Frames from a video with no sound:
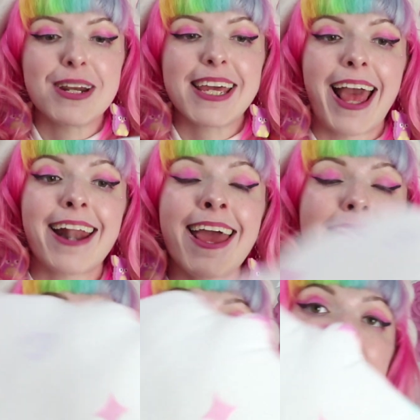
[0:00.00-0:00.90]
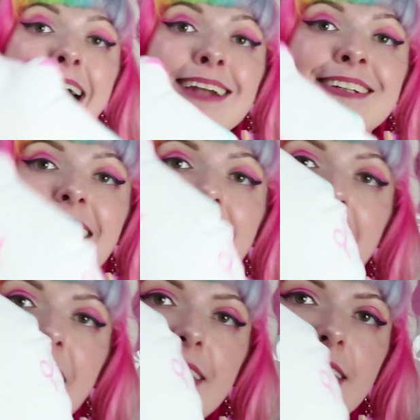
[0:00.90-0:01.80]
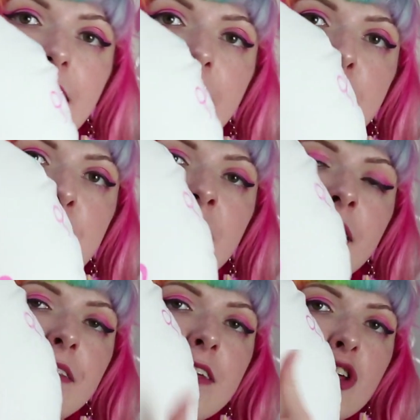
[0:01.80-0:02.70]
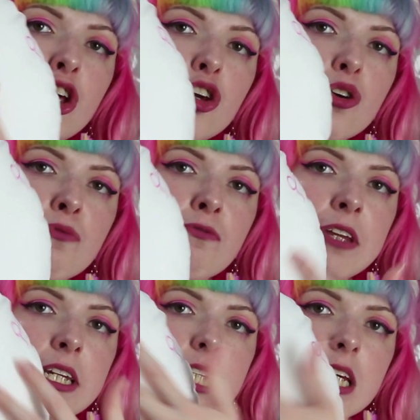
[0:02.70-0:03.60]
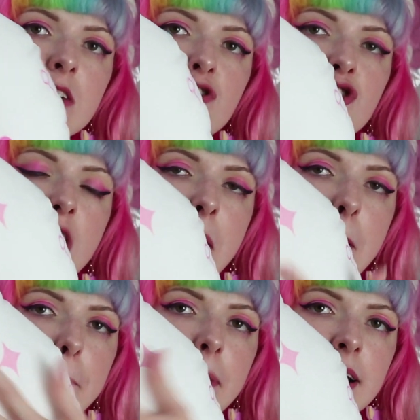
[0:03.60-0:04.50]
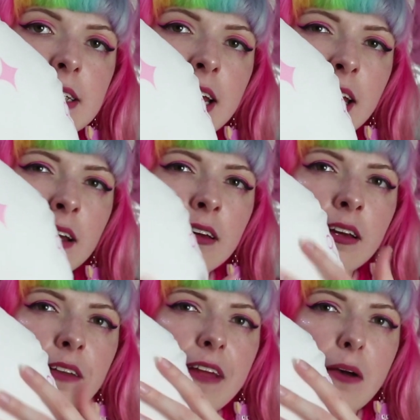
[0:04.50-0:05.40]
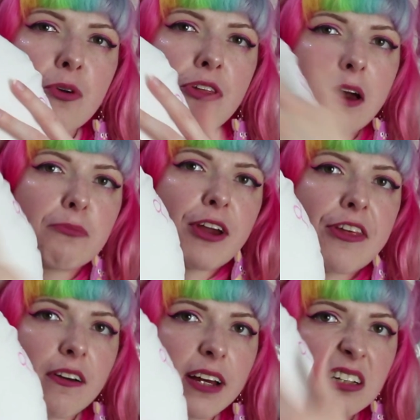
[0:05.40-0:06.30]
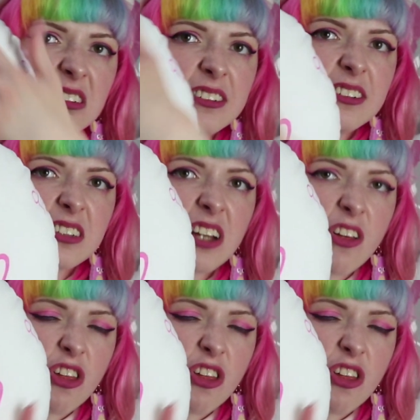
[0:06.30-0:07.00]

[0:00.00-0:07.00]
when you get it, and it has this cute vintage bedding that was recycled.